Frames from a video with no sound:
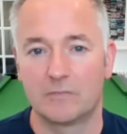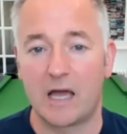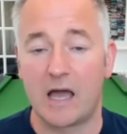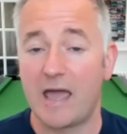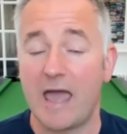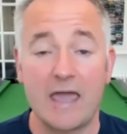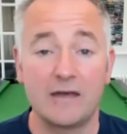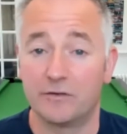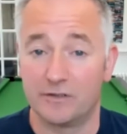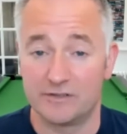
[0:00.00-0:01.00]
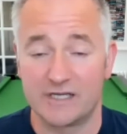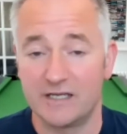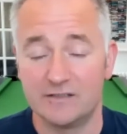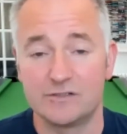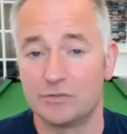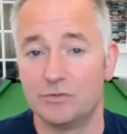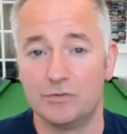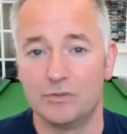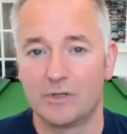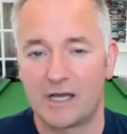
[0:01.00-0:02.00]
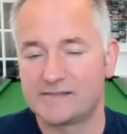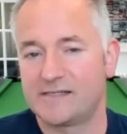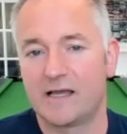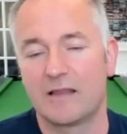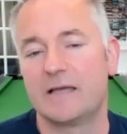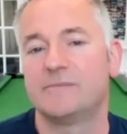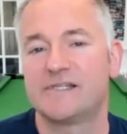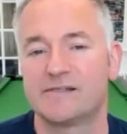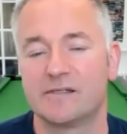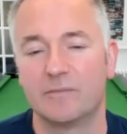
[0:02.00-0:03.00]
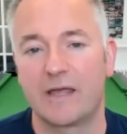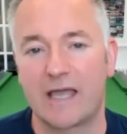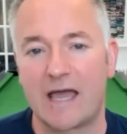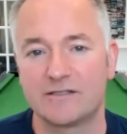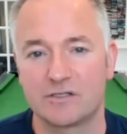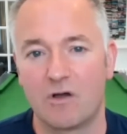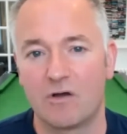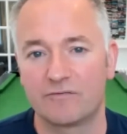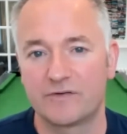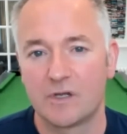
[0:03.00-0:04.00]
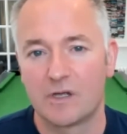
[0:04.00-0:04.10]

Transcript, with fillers: uh, entered into a CLM system like Agiloft.